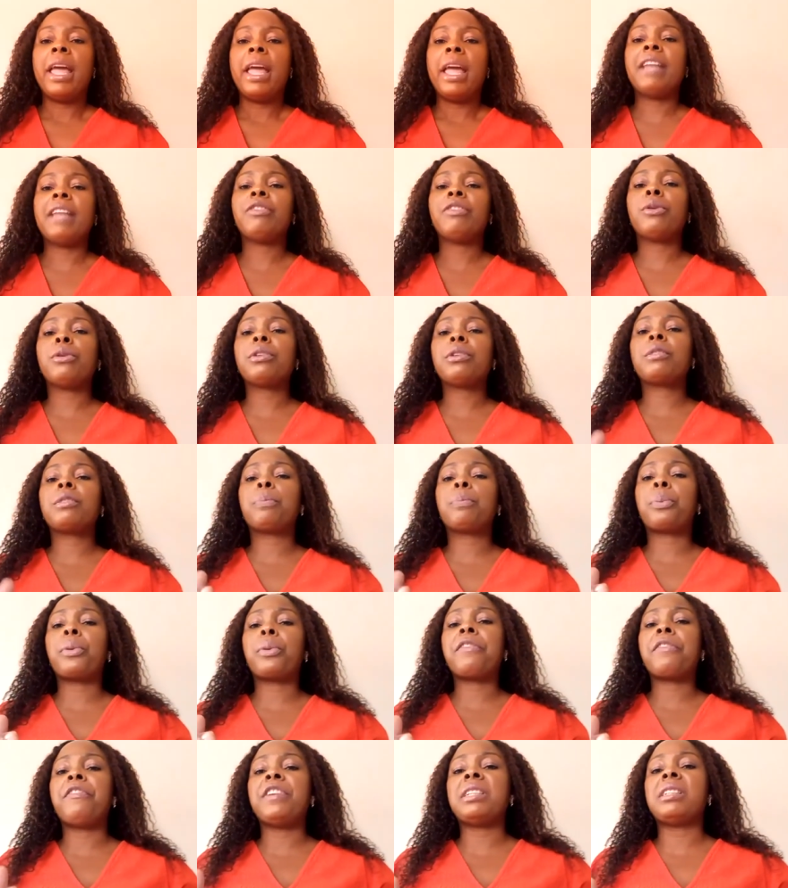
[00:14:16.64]
And those
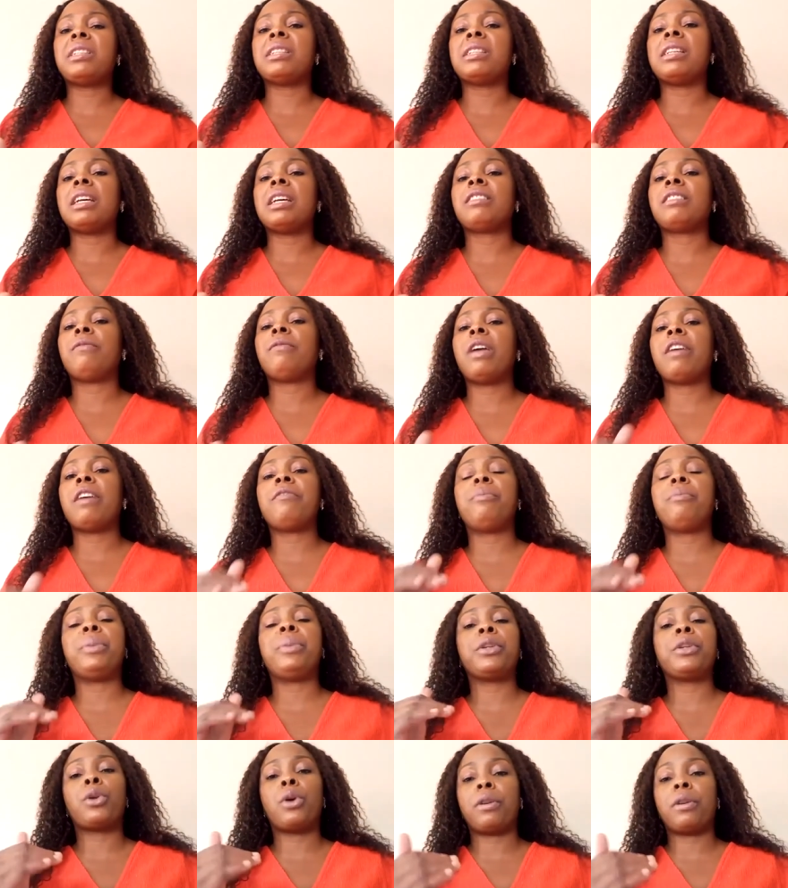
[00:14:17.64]
prophecies has, have
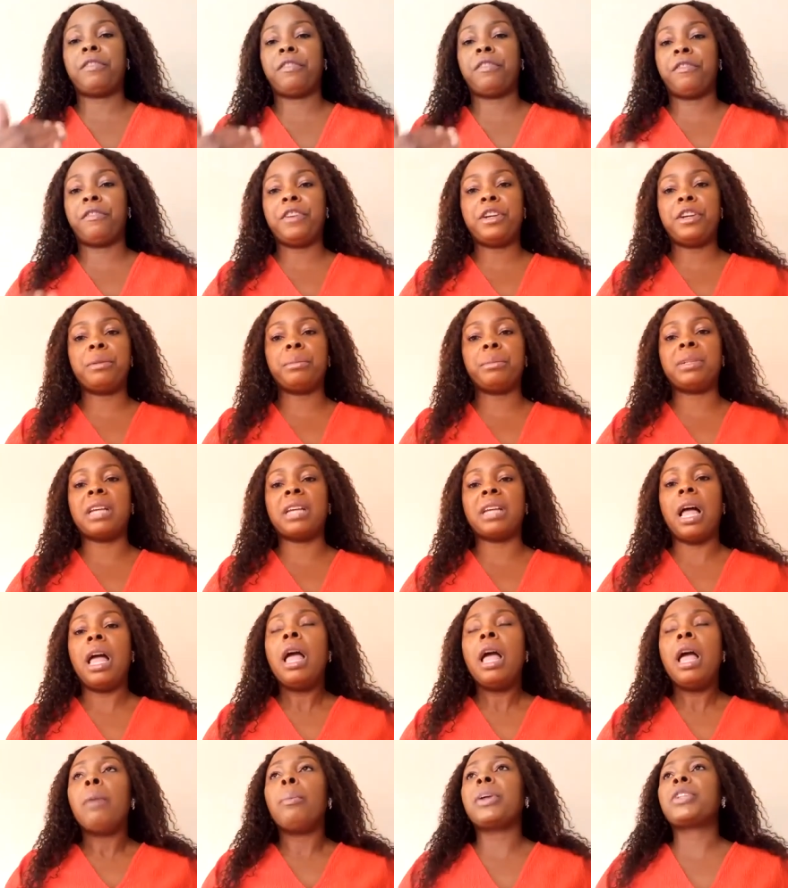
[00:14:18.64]
been confirmed.
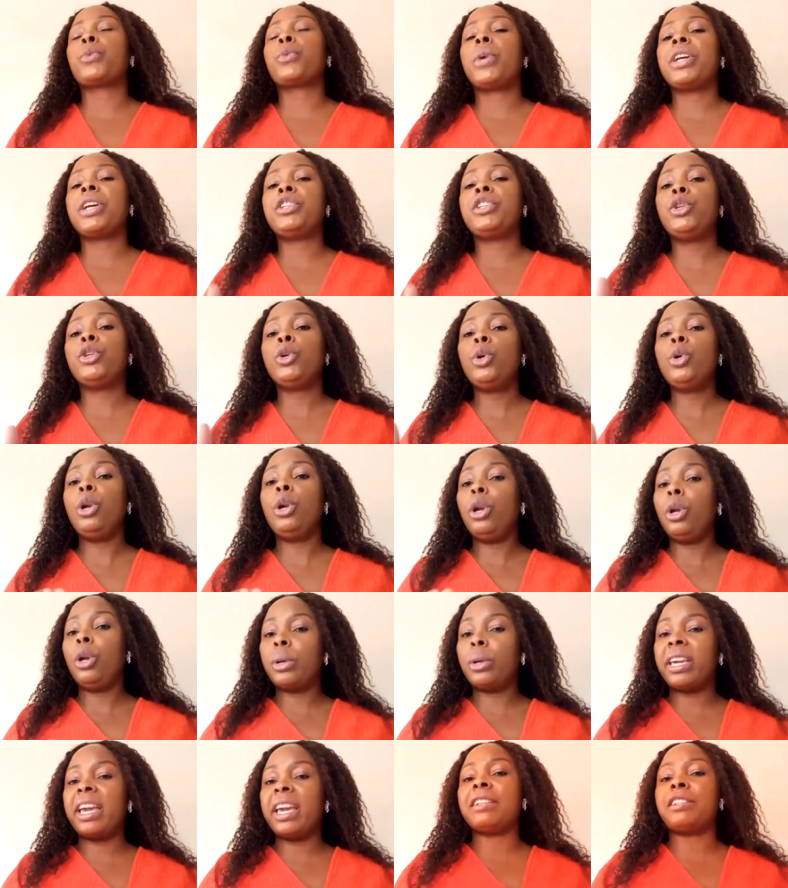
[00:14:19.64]
But when you
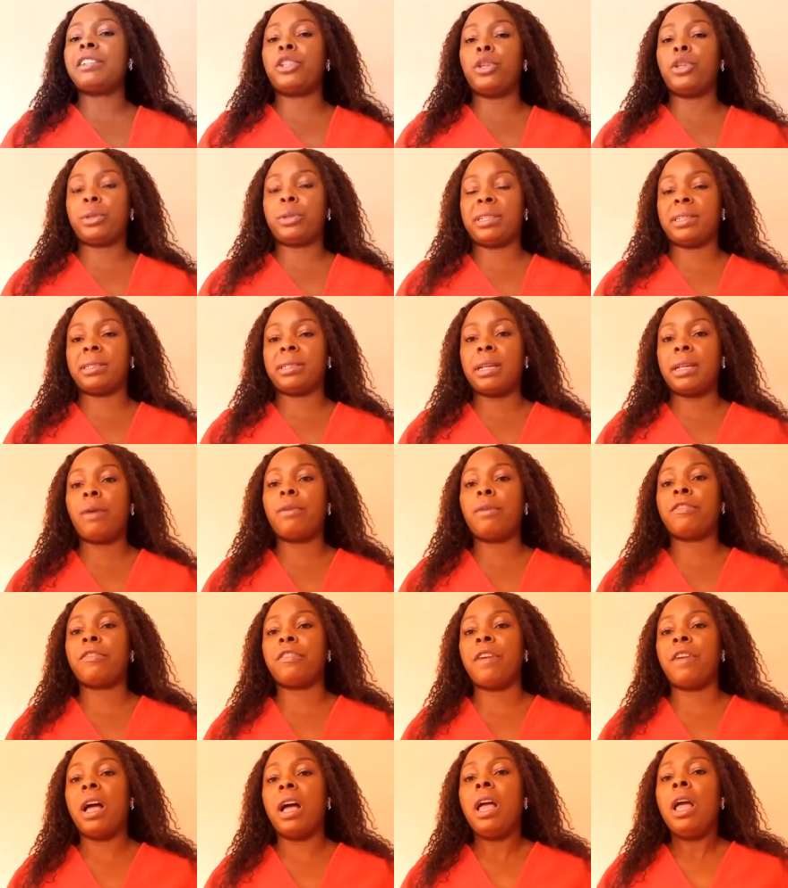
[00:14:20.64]
look at yourself,
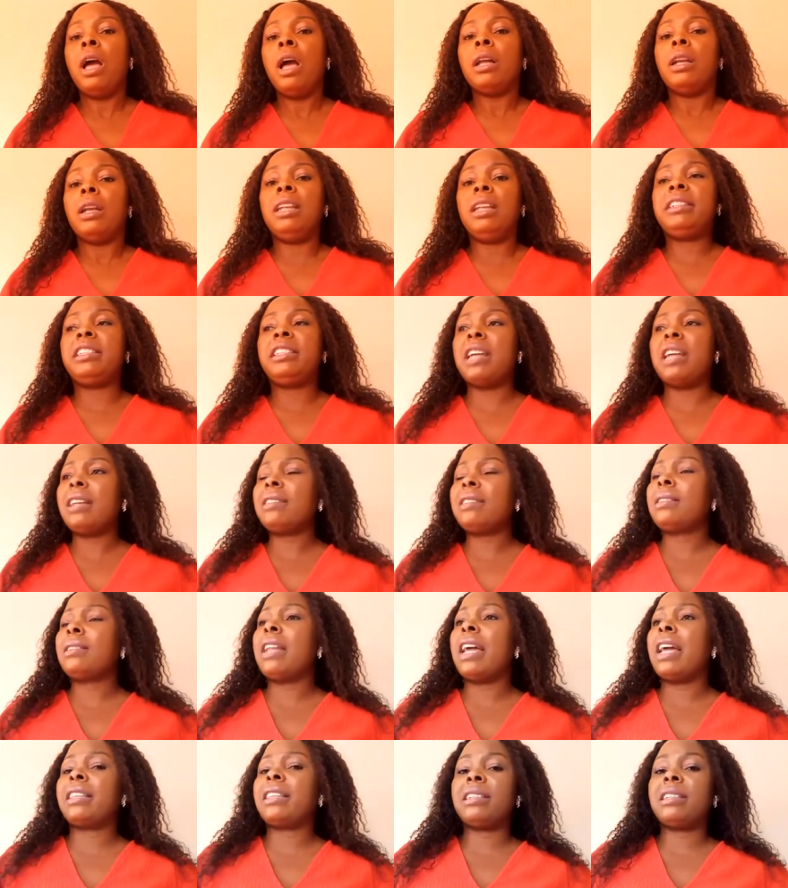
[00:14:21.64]
just
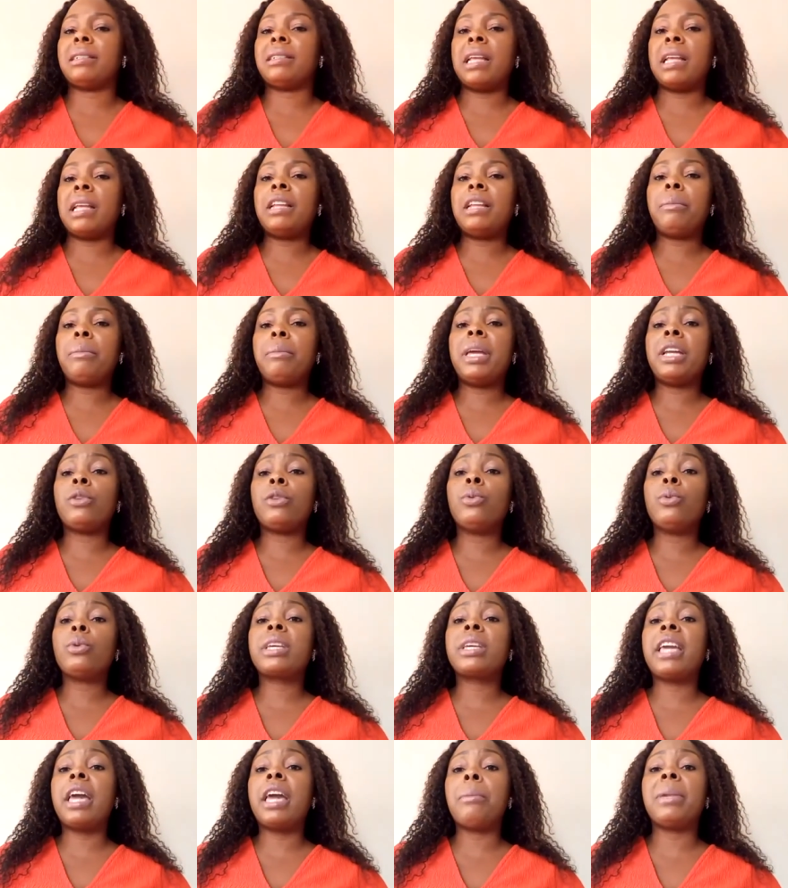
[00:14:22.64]
like the 10 men
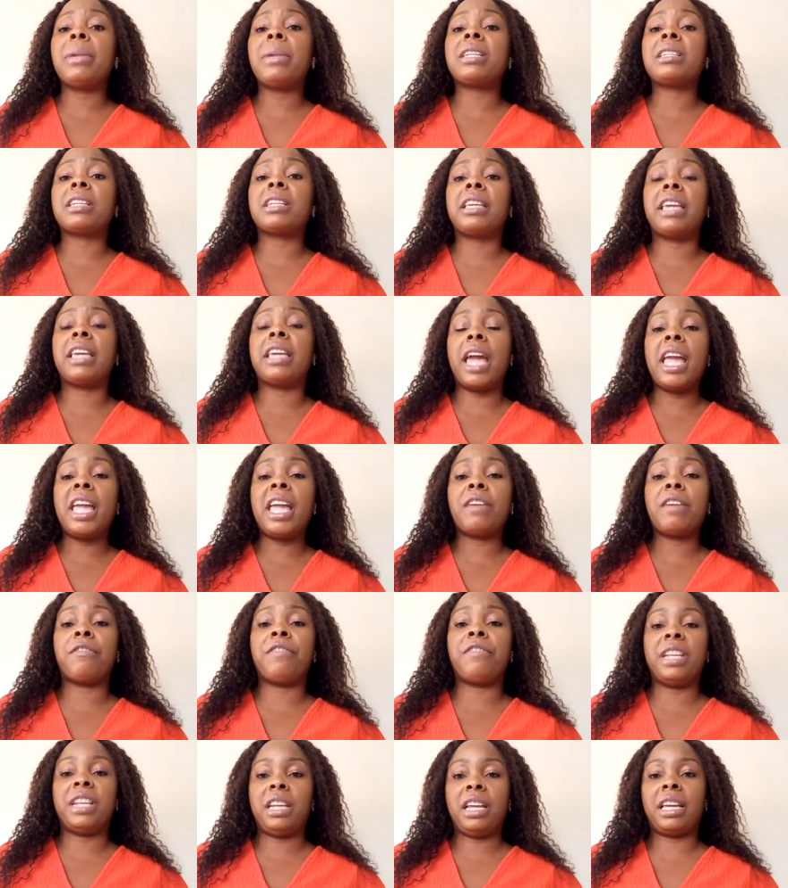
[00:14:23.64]
who came and
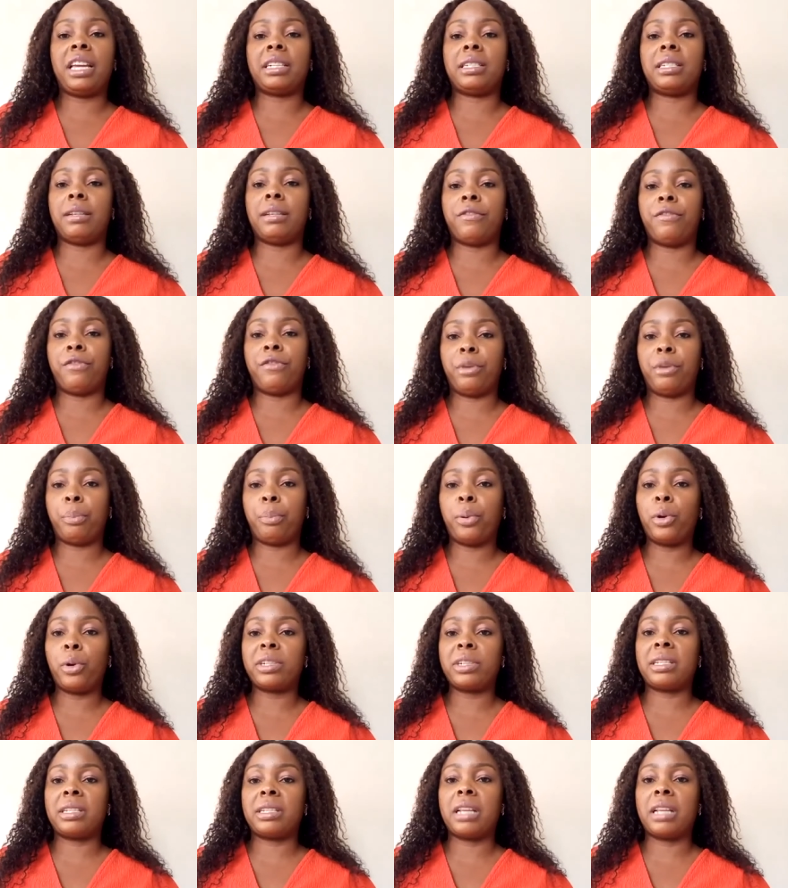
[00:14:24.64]
gave a negative
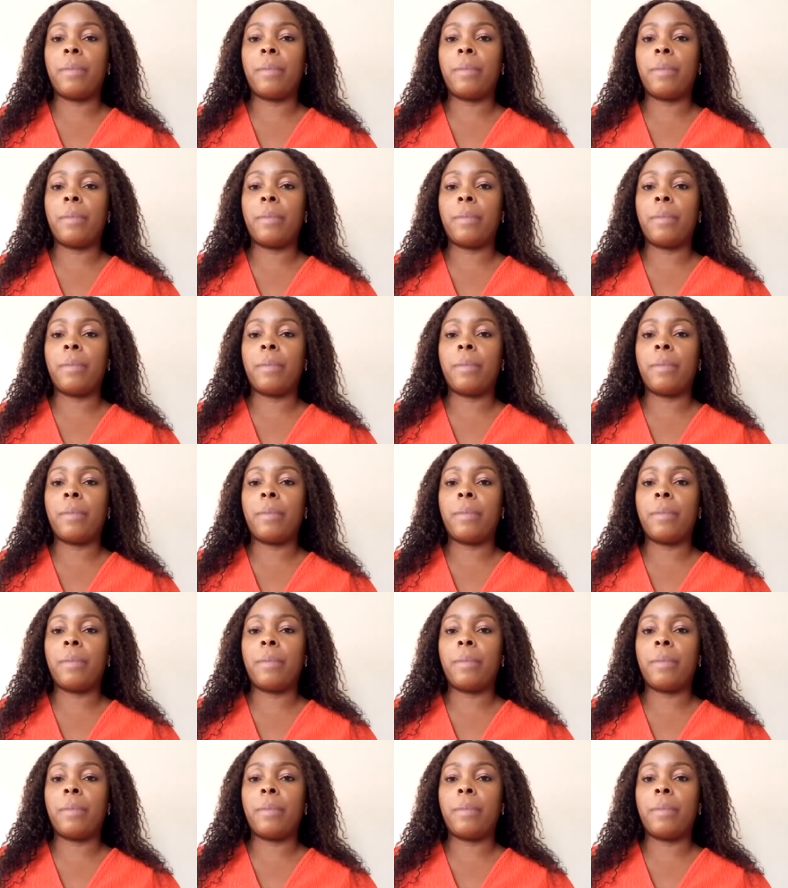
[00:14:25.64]
report,